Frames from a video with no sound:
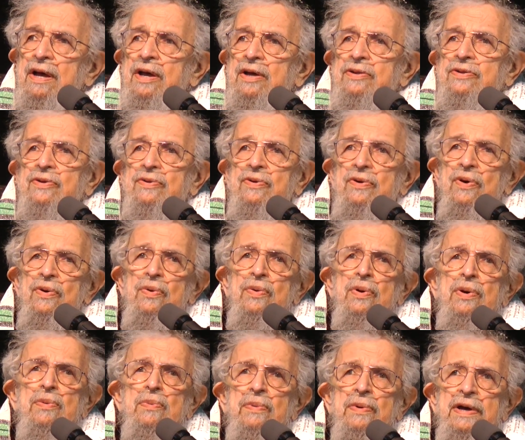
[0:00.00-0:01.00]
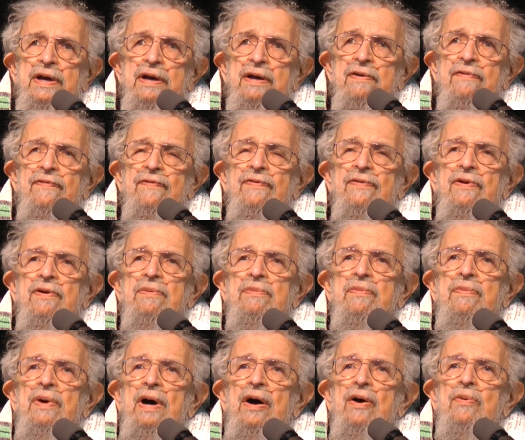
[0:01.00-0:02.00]
to go away
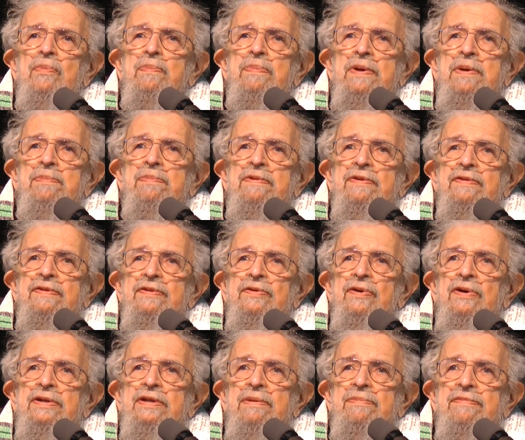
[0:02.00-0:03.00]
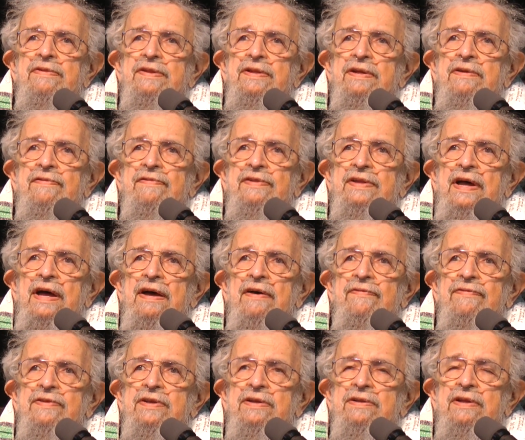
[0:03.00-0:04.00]
from how people saw themselves
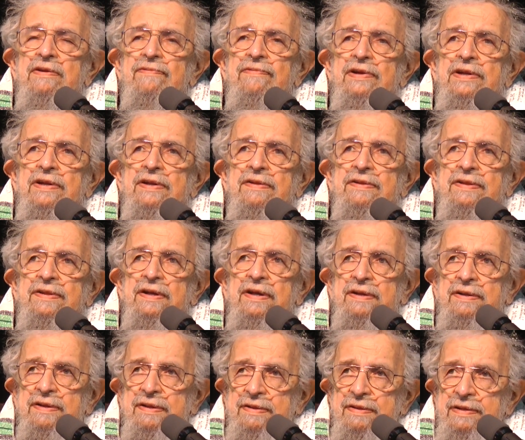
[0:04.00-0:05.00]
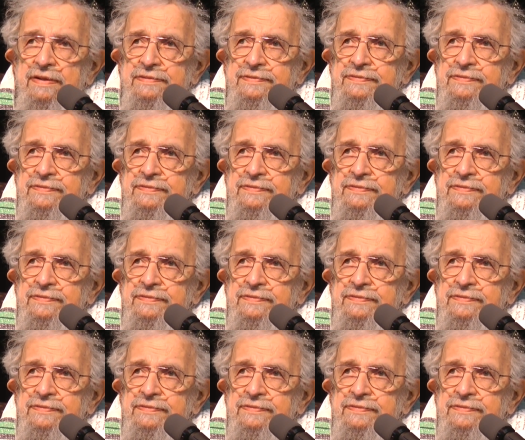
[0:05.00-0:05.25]
after the Renaissance,